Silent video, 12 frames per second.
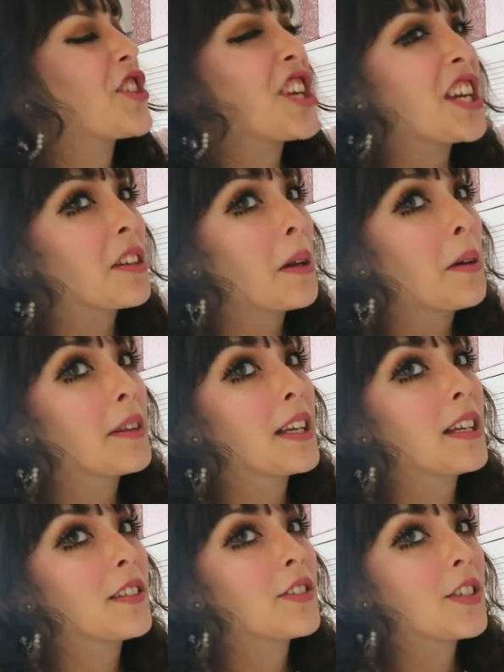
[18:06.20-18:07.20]
Chi
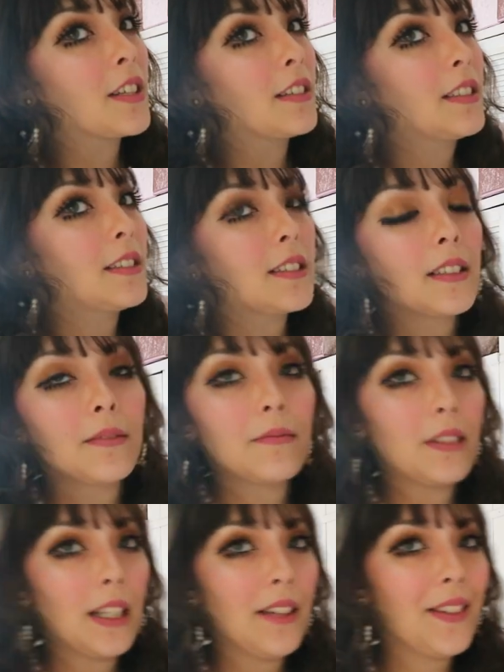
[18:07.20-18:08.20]
Clothing, Chi
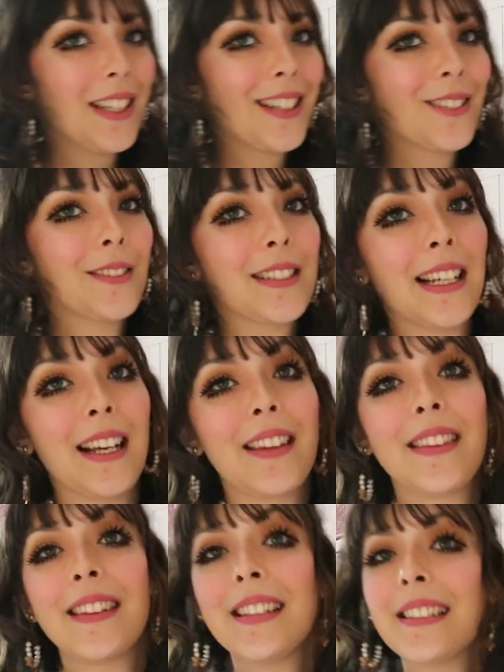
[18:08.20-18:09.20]
London, whatever they're called.
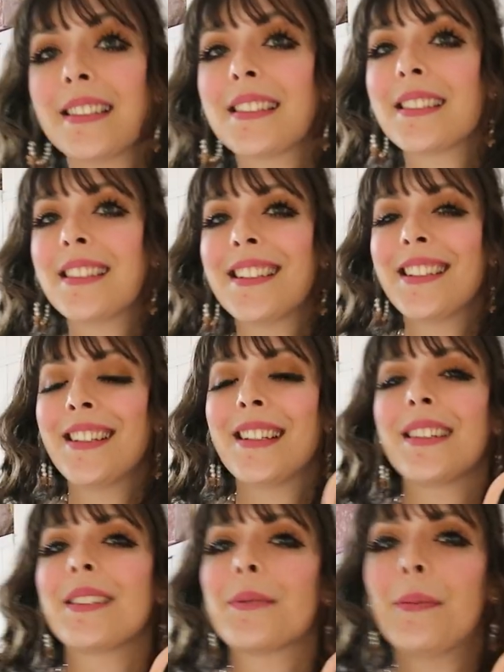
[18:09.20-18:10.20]
And this
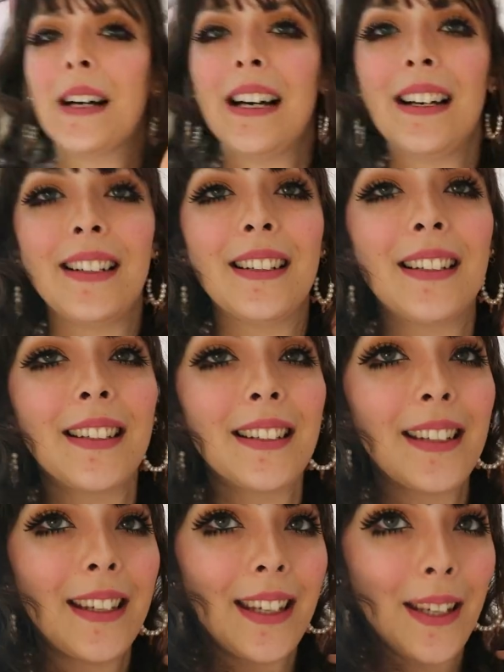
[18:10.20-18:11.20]
is where
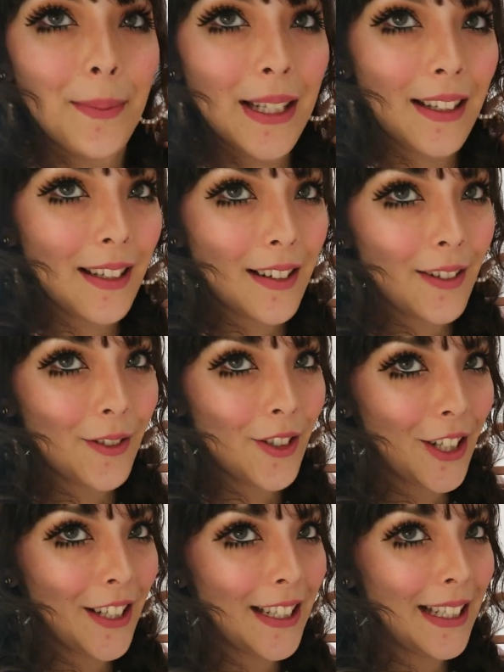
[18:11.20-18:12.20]
the Ghetto
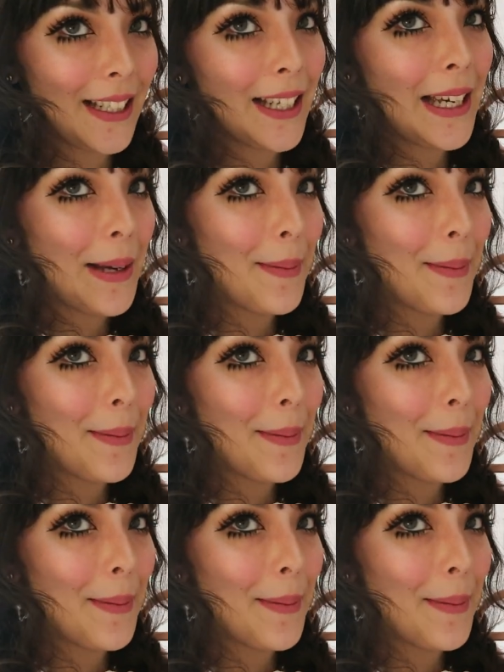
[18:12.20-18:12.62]
journey